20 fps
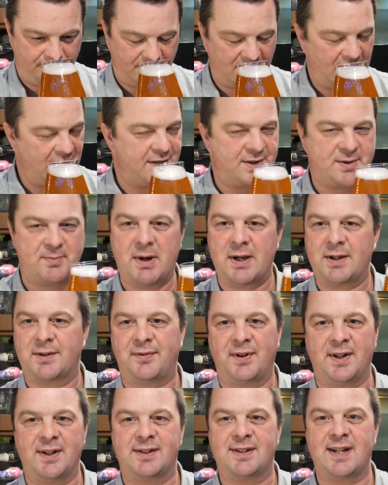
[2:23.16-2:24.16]
It smells
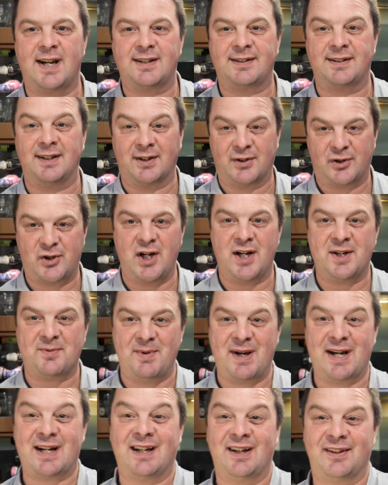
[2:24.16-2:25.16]
fantastic. Cheers,
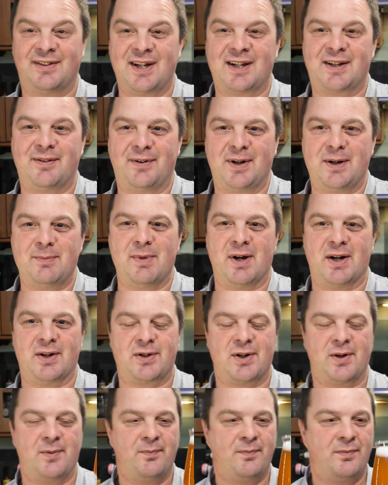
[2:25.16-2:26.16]
Mick. Thank you very
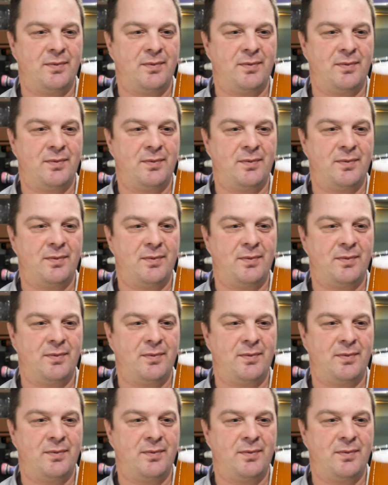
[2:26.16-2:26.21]
much.